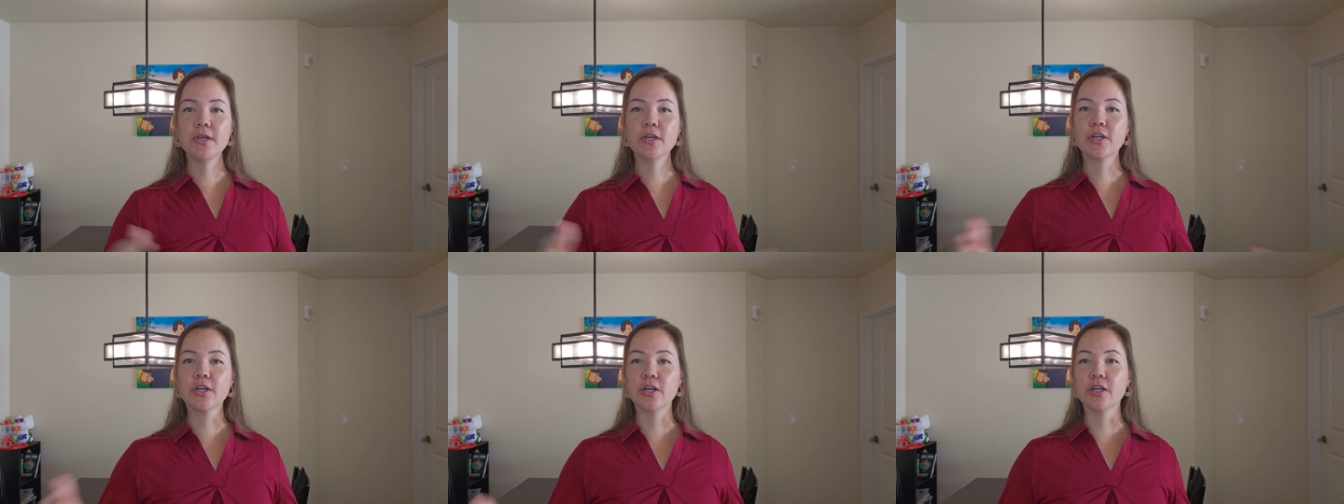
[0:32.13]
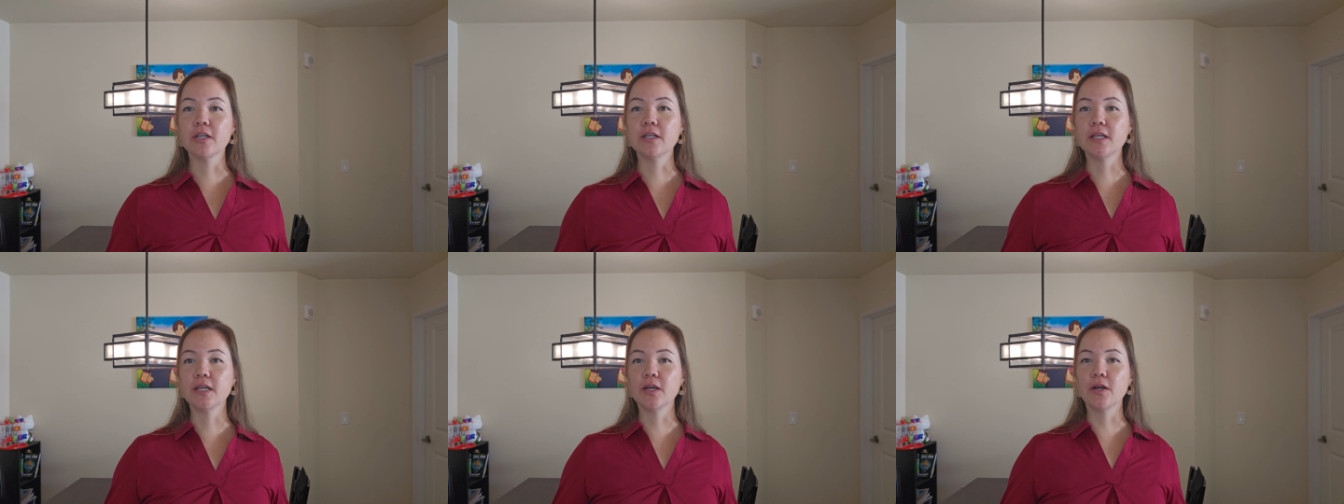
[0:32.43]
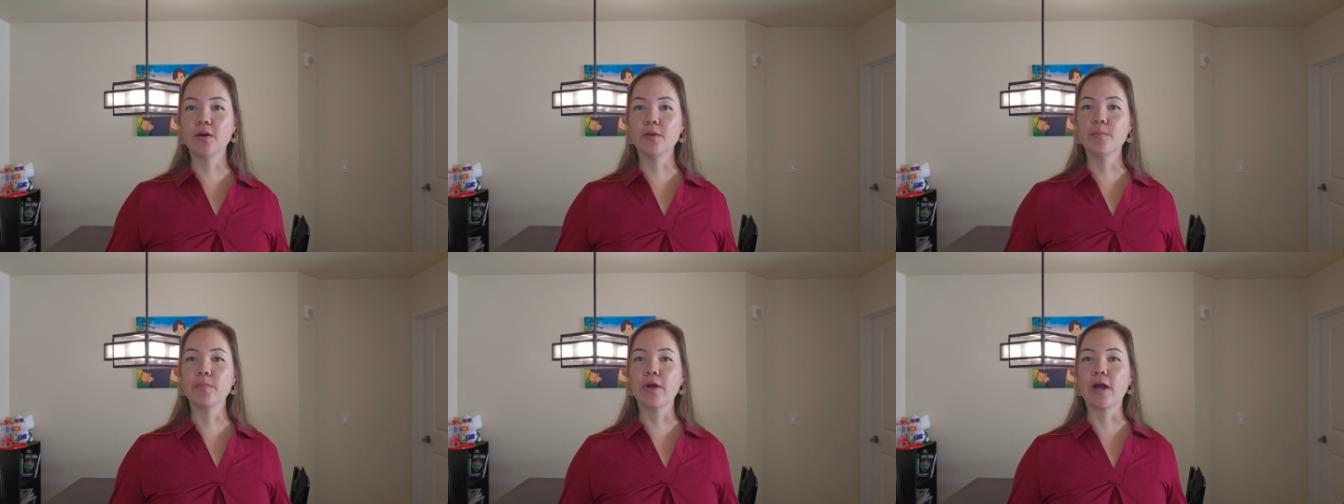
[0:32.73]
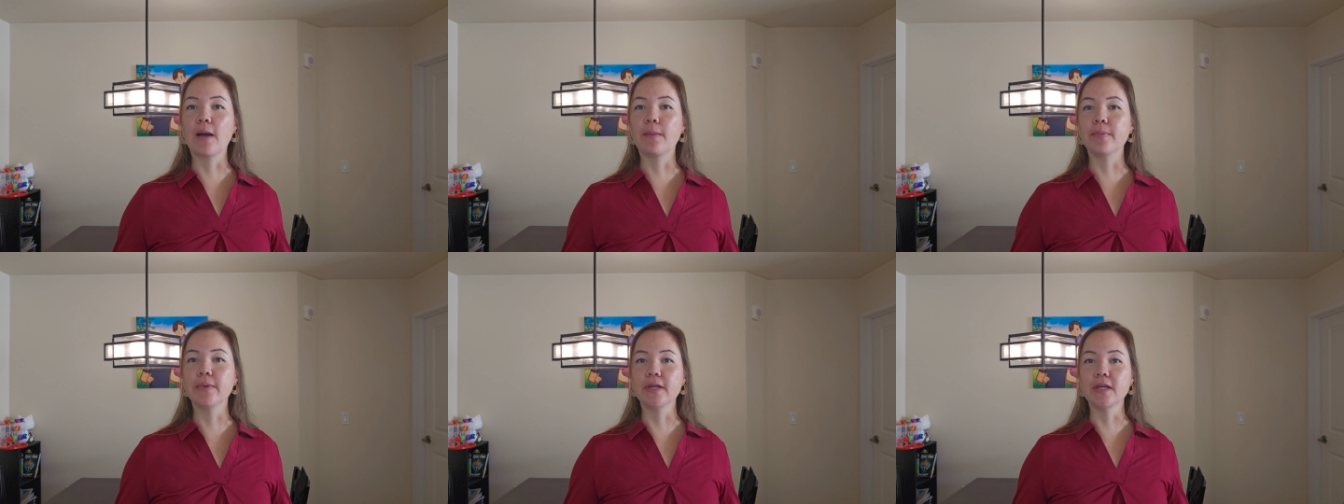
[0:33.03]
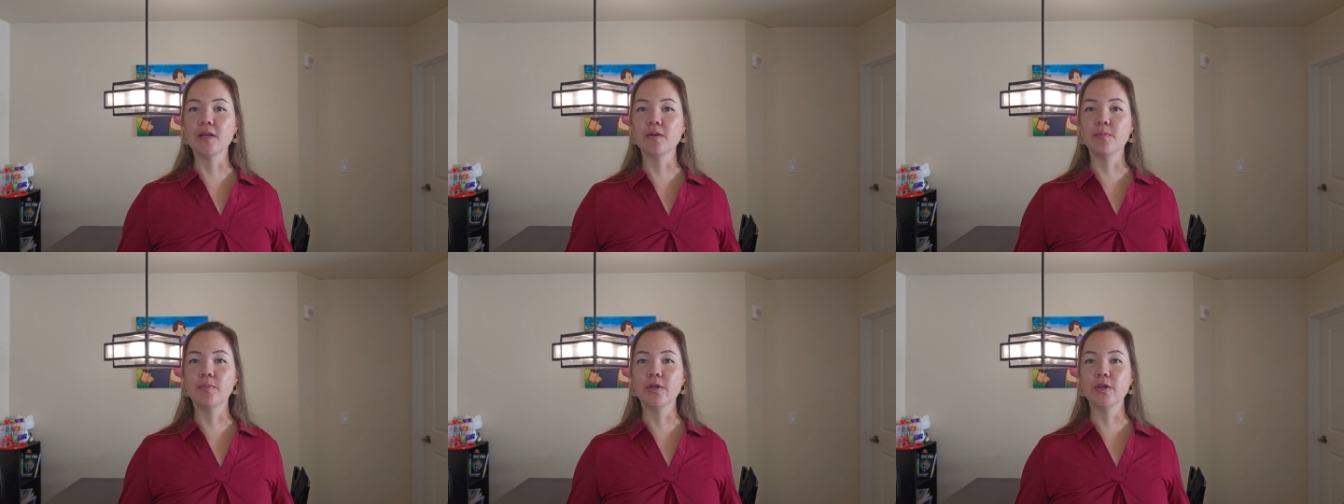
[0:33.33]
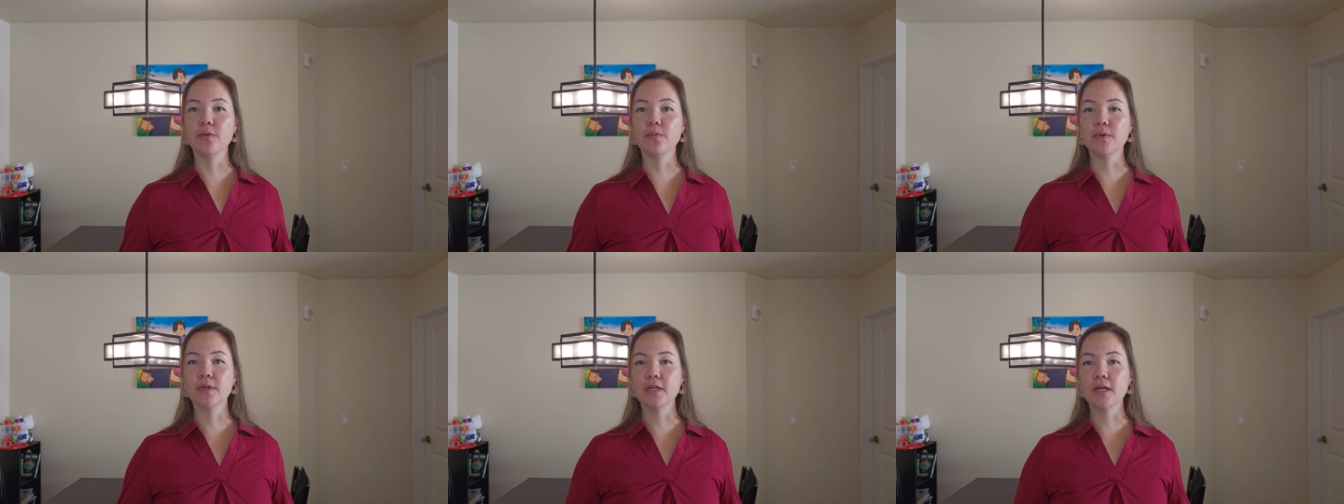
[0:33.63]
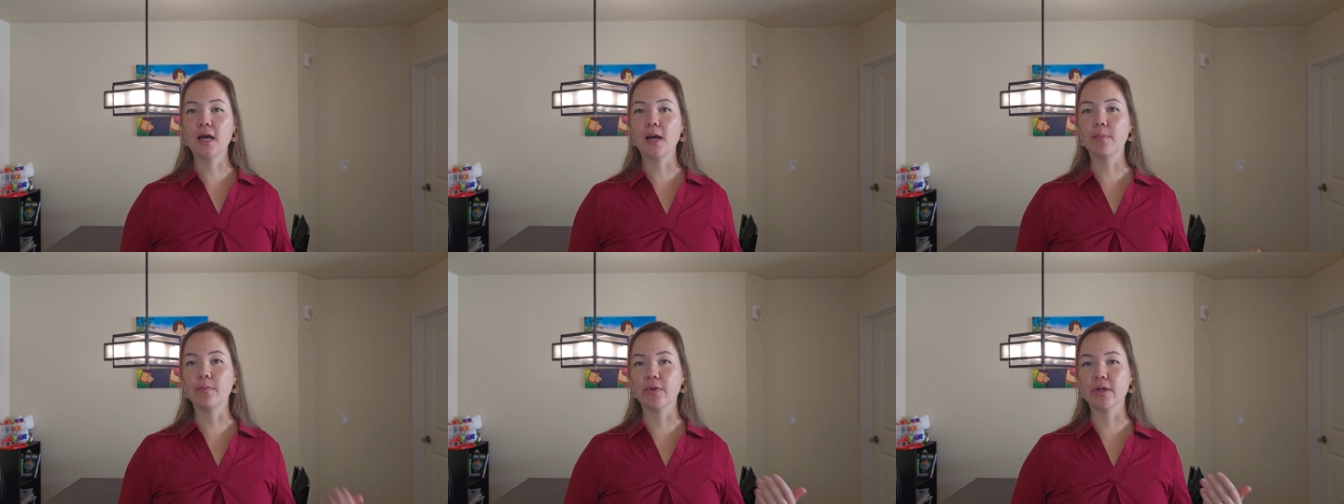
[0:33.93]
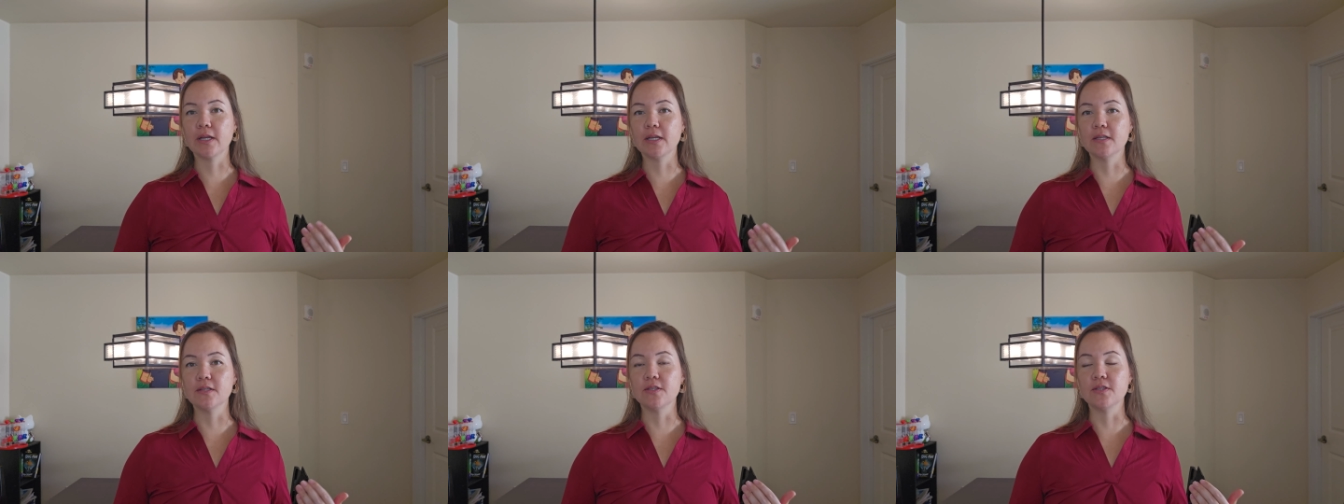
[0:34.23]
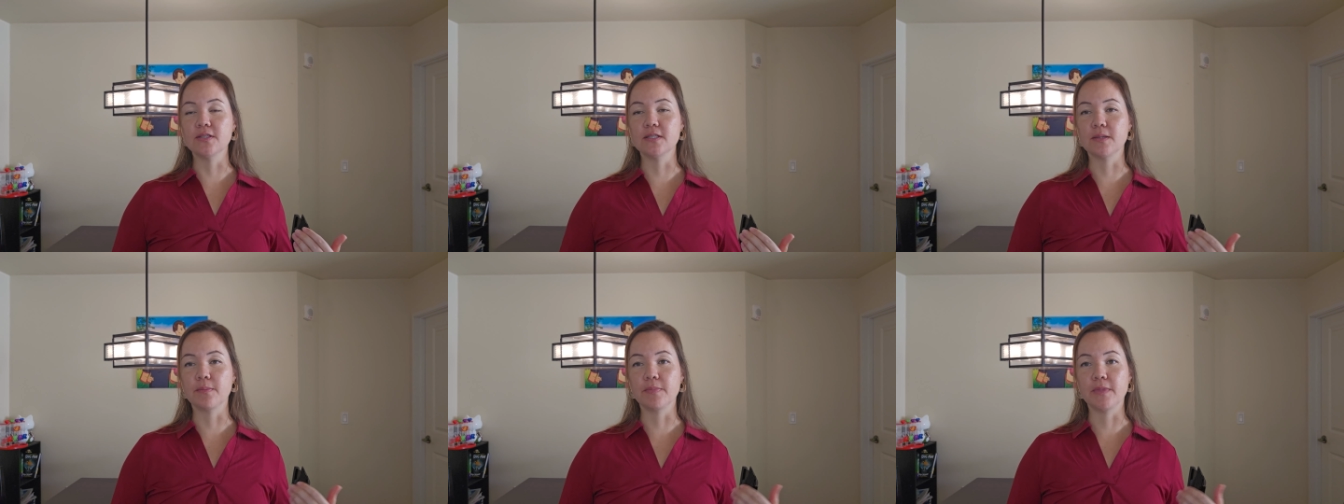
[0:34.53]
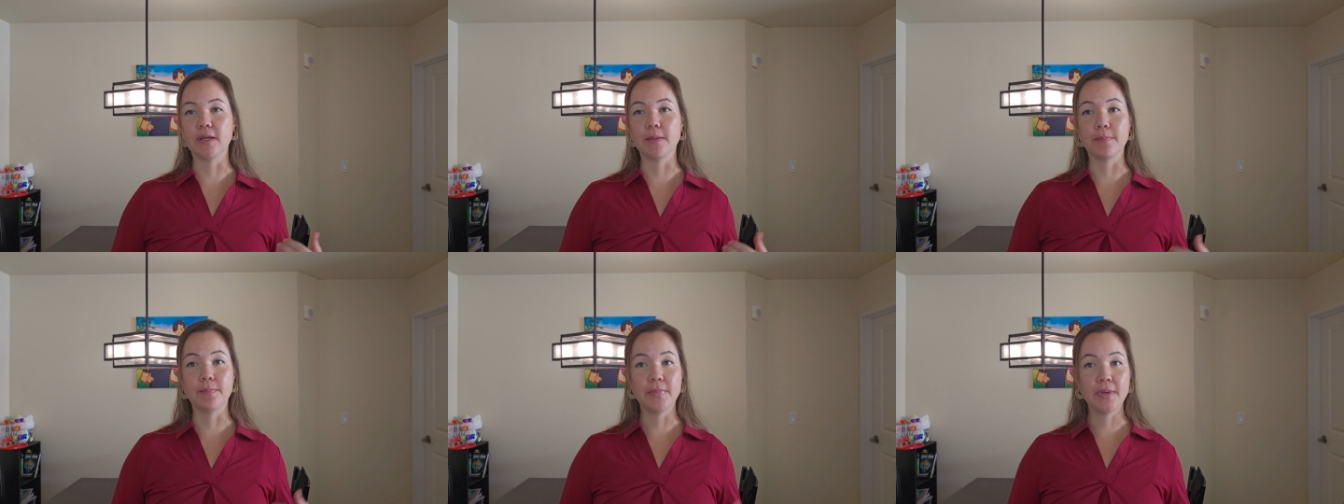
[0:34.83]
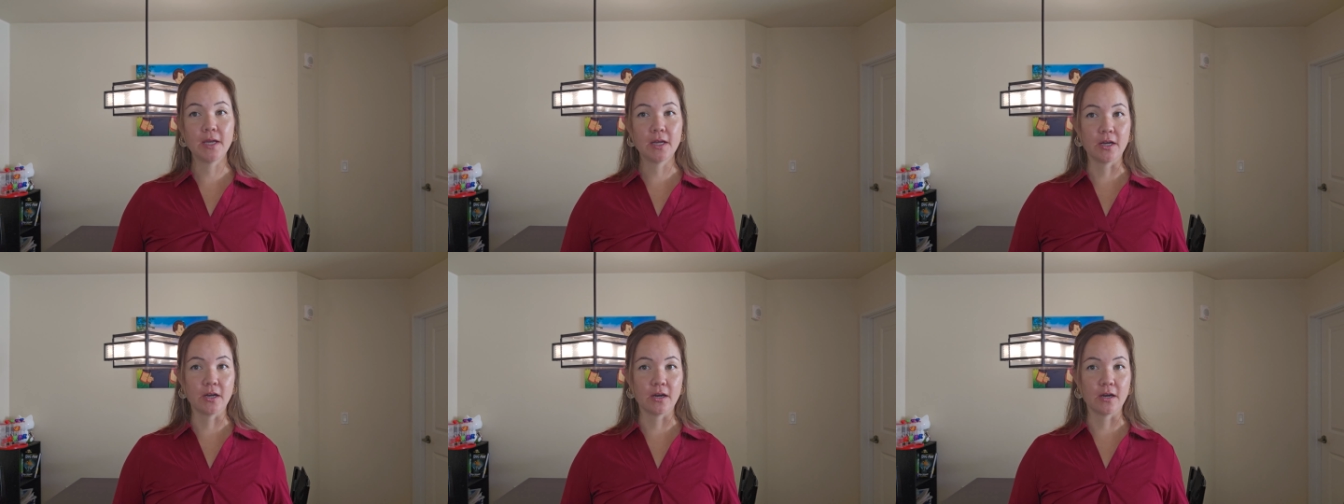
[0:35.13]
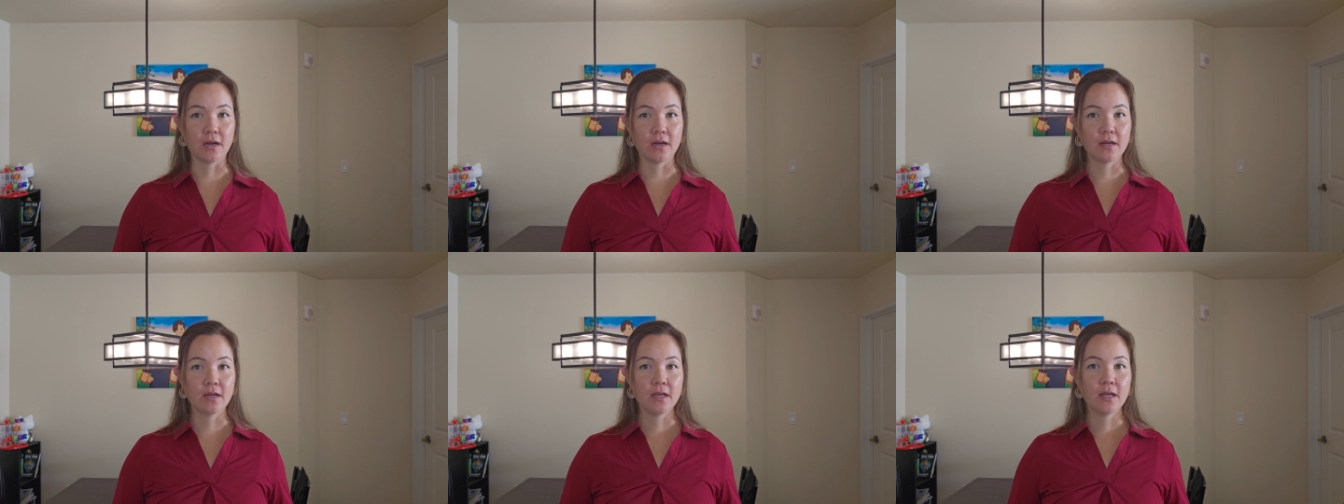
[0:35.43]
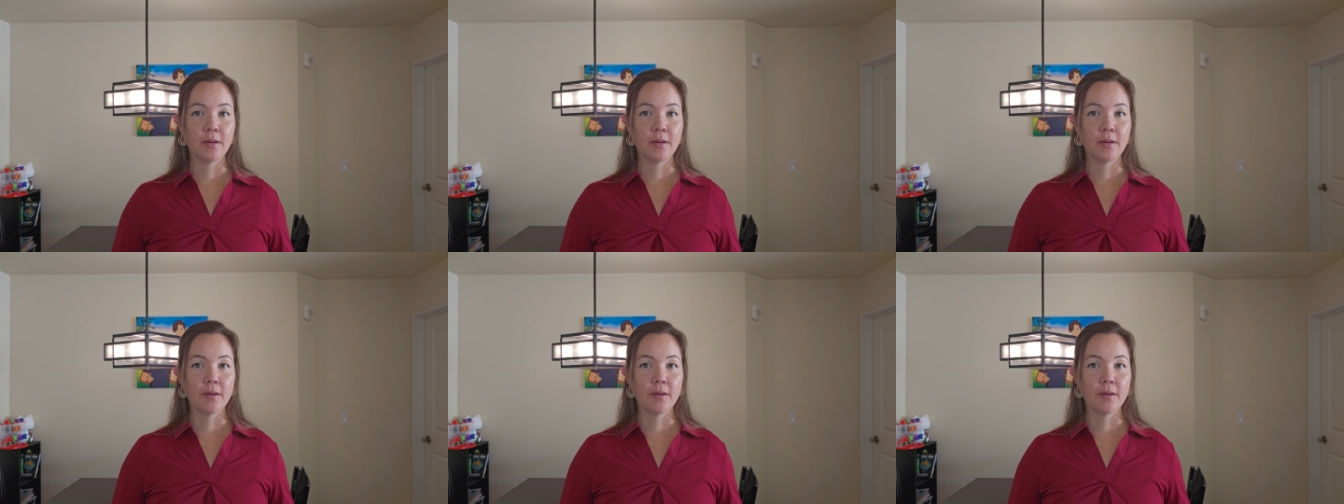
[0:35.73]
you currently own property, but you want to upgrade into something bigger,